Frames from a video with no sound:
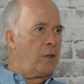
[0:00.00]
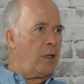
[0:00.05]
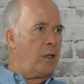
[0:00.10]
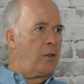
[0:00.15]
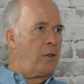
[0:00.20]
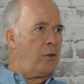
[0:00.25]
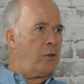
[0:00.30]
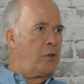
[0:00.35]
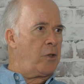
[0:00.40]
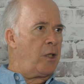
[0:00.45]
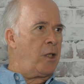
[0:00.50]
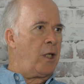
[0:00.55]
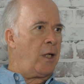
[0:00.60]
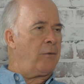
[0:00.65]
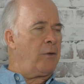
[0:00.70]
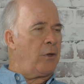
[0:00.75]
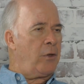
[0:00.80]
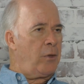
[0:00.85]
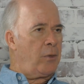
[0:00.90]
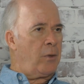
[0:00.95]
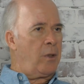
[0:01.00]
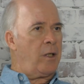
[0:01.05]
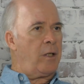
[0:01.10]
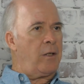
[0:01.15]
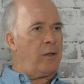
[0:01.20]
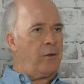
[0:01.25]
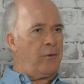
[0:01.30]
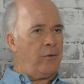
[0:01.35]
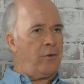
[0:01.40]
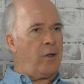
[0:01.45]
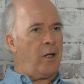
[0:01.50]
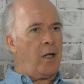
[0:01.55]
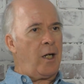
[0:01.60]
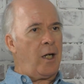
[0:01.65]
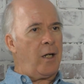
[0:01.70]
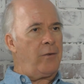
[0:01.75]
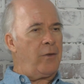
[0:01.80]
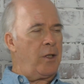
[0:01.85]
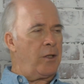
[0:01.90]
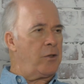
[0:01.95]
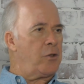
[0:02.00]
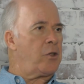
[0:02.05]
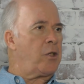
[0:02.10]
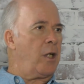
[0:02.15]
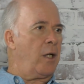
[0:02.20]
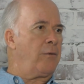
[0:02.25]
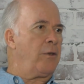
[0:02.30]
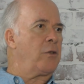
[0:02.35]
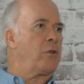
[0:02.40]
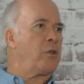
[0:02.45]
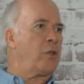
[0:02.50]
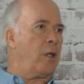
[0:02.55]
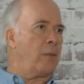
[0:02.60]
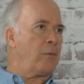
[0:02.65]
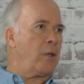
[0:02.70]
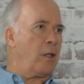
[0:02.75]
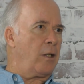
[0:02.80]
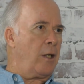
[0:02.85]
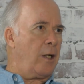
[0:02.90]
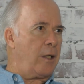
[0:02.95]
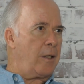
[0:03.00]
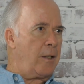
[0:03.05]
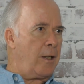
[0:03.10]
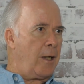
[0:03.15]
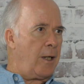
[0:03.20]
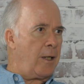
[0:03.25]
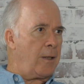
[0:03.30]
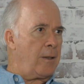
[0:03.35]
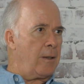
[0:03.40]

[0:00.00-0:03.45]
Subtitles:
I usually have a 3 and a 5 and a 7, something like that.